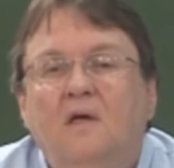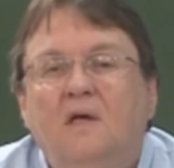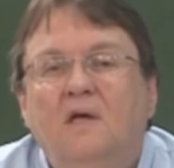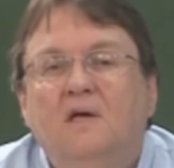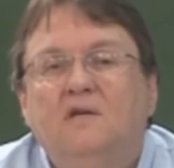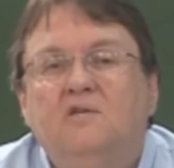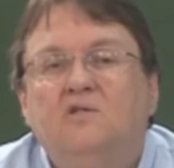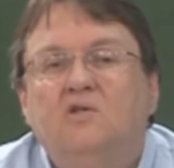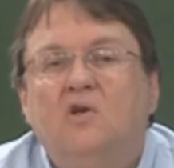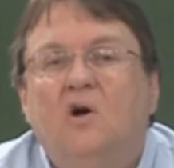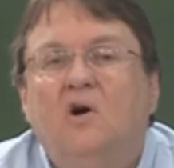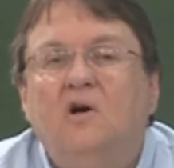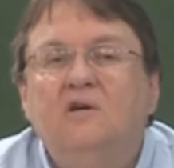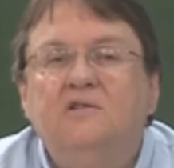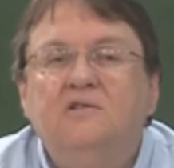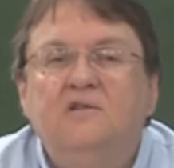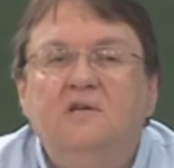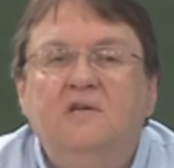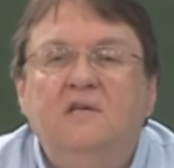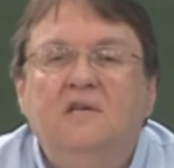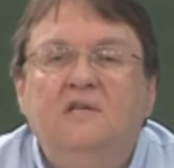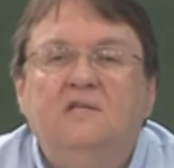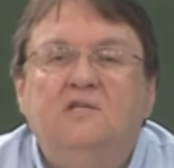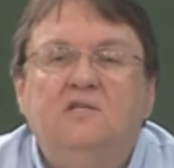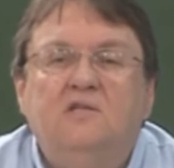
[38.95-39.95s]

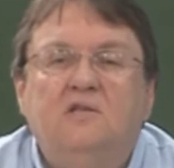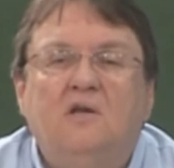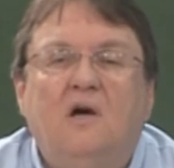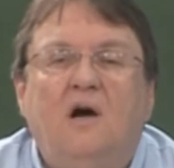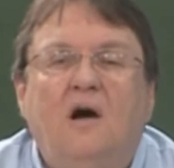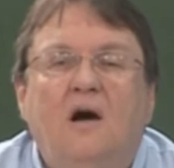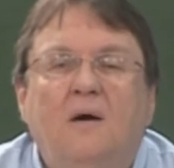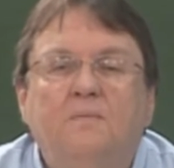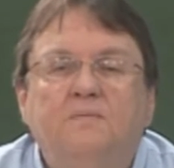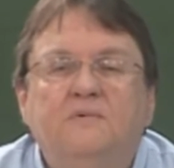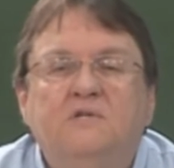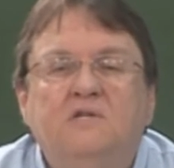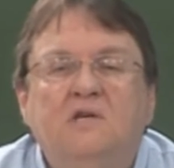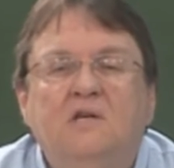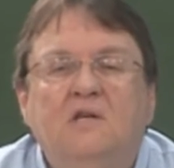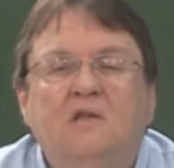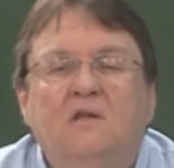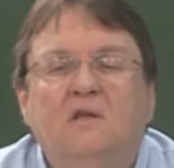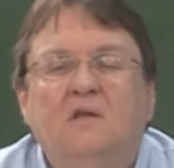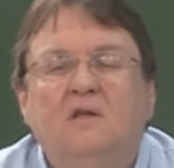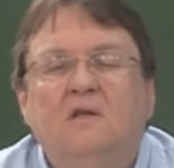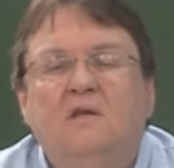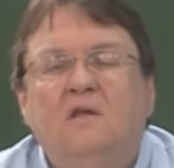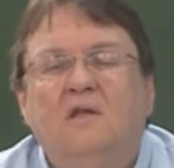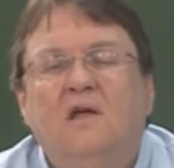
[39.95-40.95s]
exhausted he stops, he
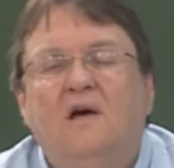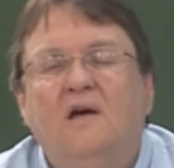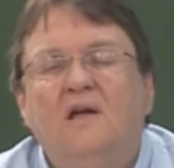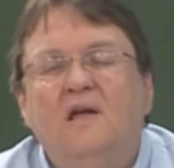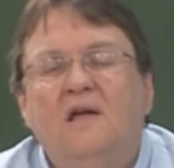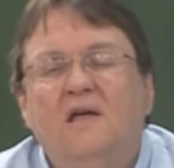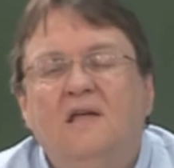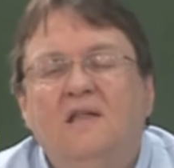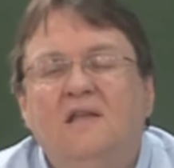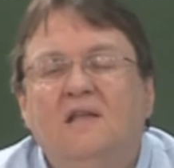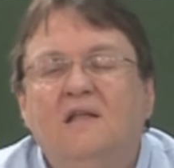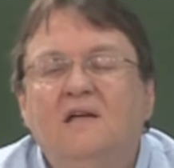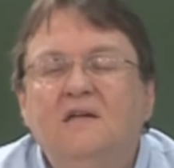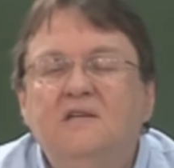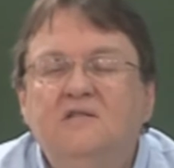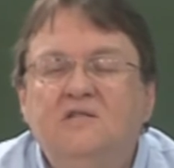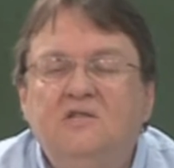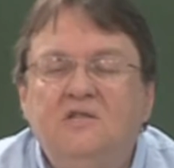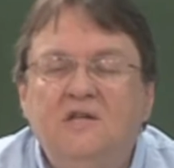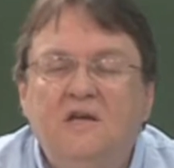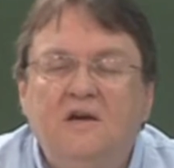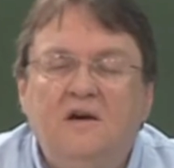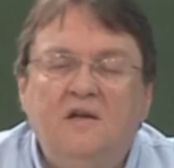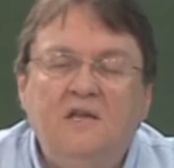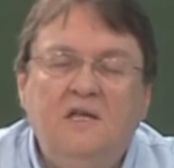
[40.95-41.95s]
lays
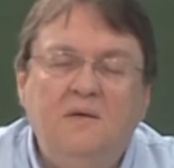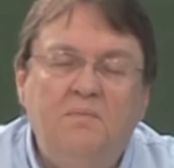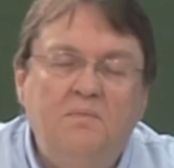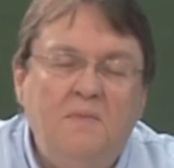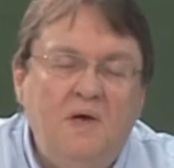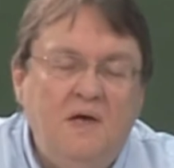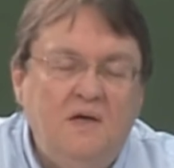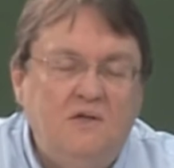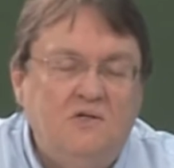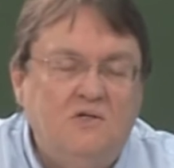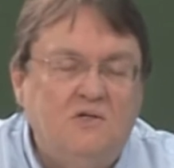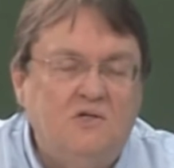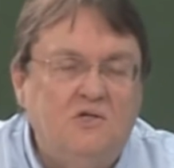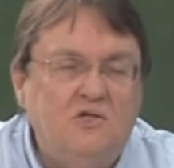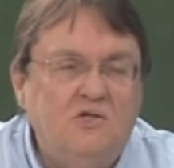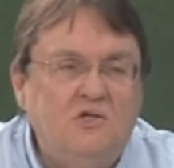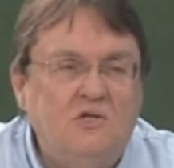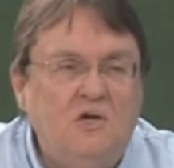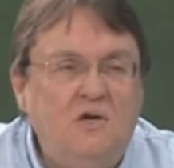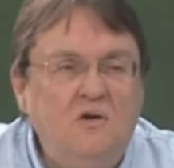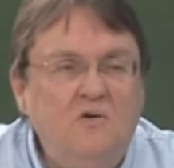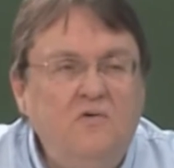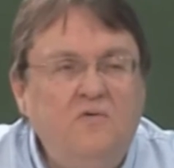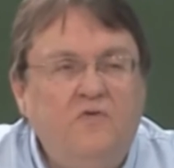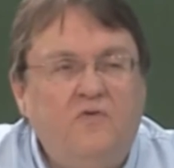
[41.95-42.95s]
down, he makes a
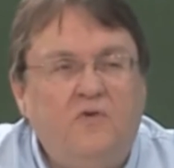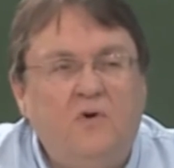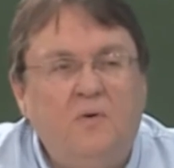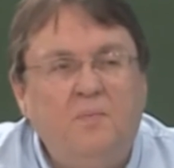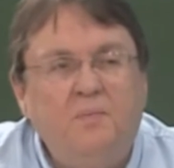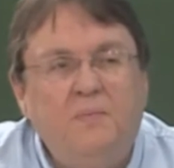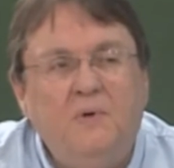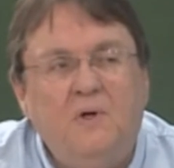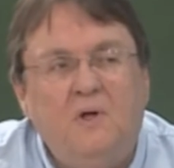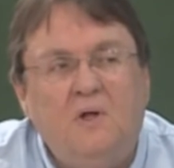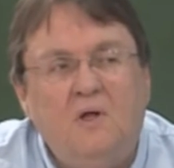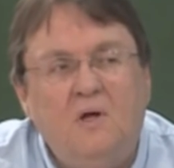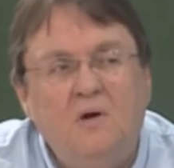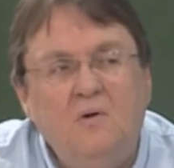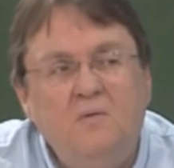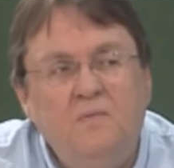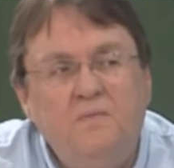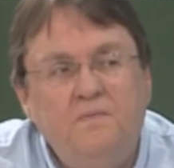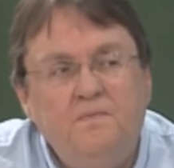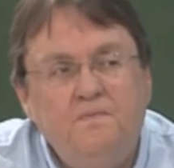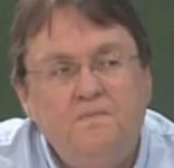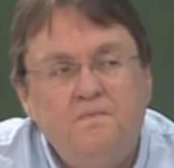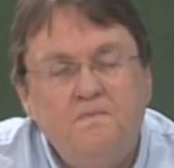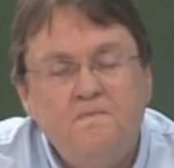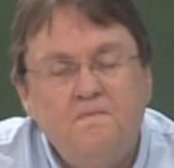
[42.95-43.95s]
stone for a pillow,